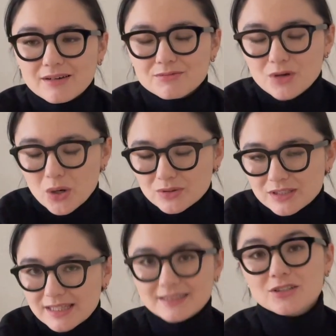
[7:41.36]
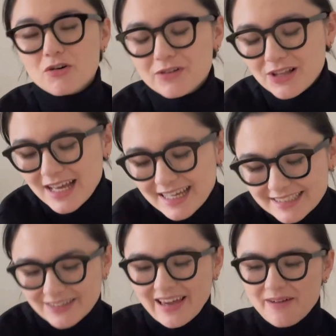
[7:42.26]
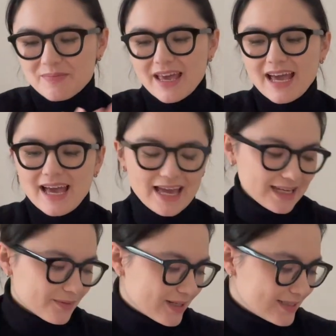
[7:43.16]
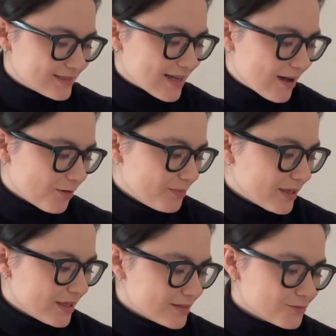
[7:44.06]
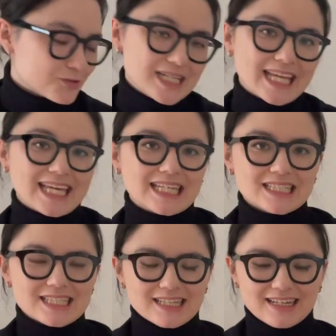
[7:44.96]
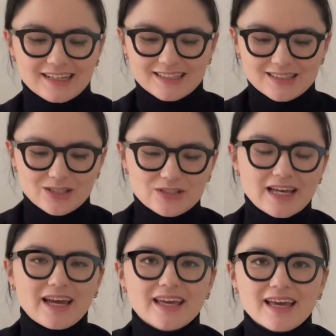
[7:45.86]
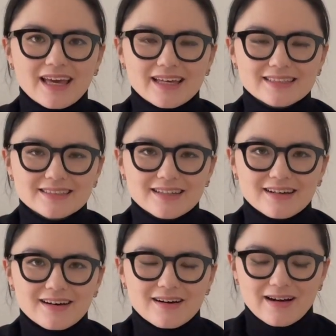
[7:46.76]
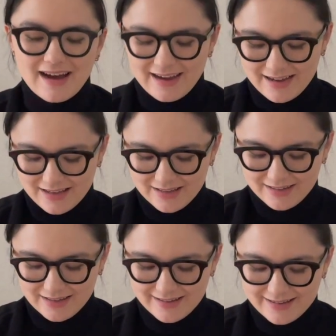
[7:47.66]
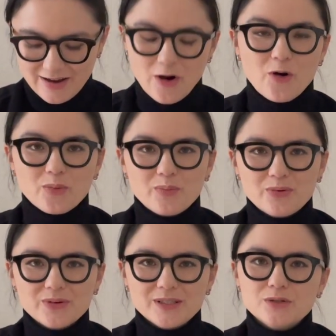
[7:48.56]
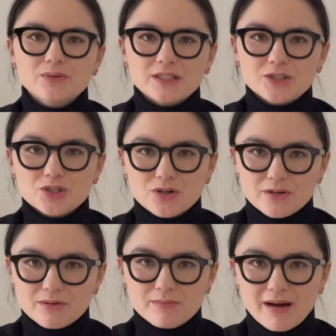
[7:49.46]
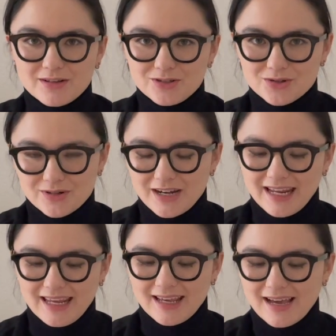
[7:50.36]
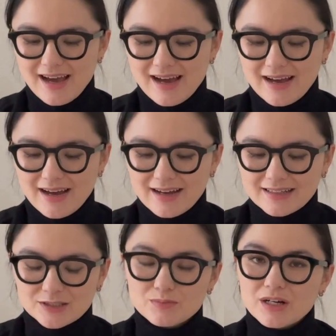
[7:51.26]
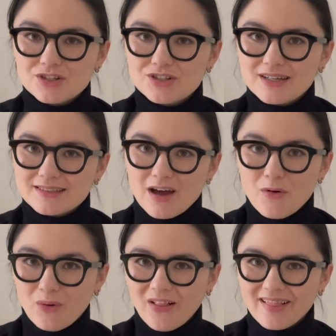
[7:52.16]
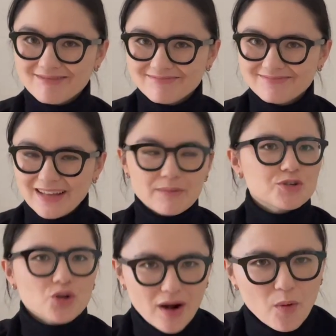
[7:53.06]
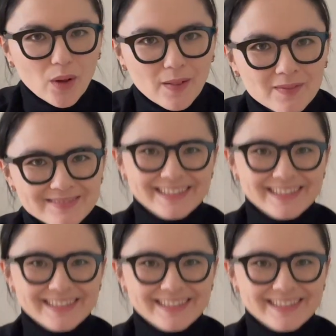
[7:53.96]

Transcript: wrote this novel. So yeah, anyways, I'll begin reading it today, and I hope you will enjoy my journey as much as I will. I'm sure I will.